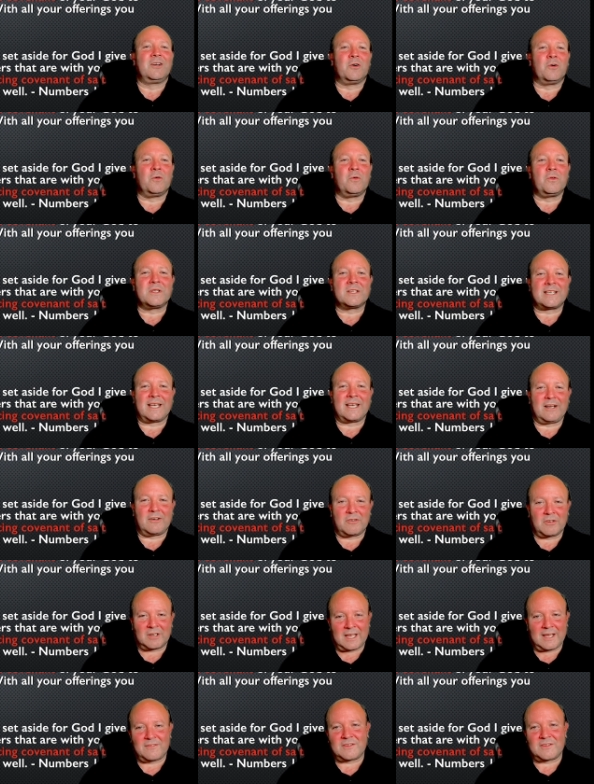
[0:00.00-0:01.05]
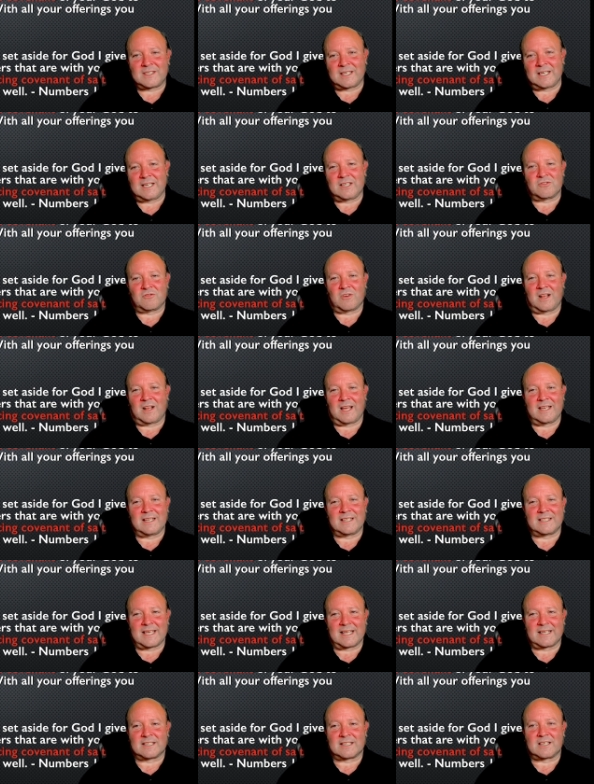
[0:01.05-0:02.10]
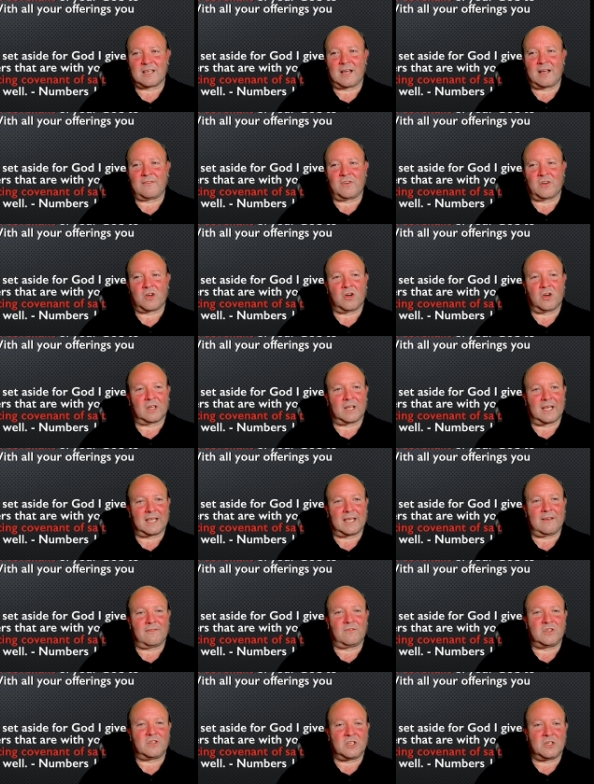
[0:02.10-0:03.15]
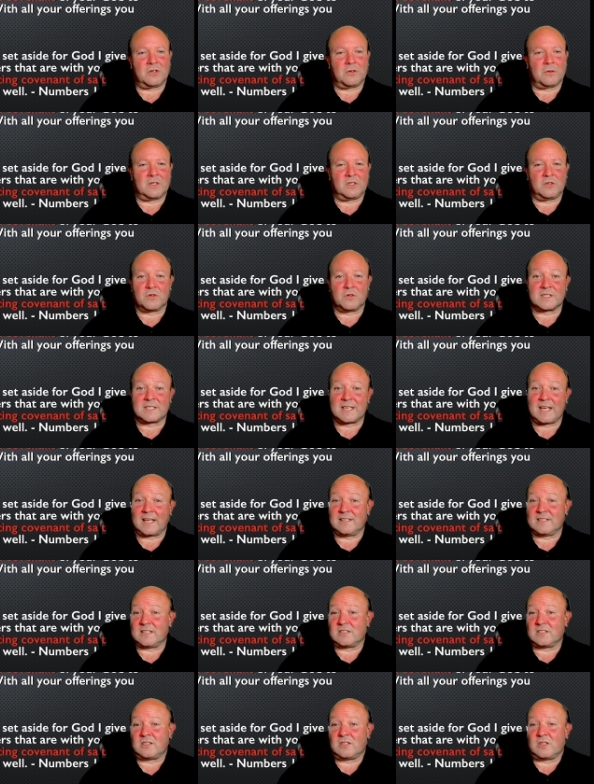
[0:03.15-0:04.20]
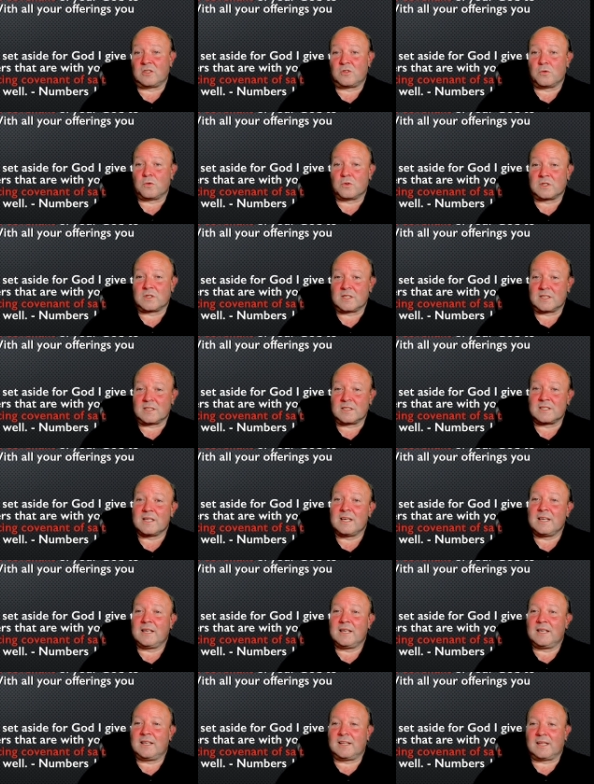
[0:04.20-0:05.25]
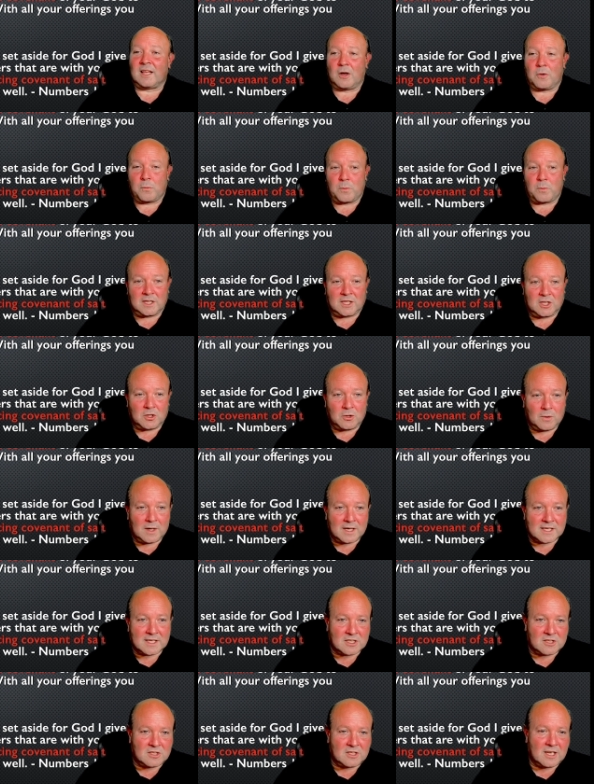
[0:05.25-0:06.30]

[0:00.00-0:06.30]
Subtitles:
All the sacred gifts that Israelites set aside for God I give to you and your sons and to the daughters that are with you as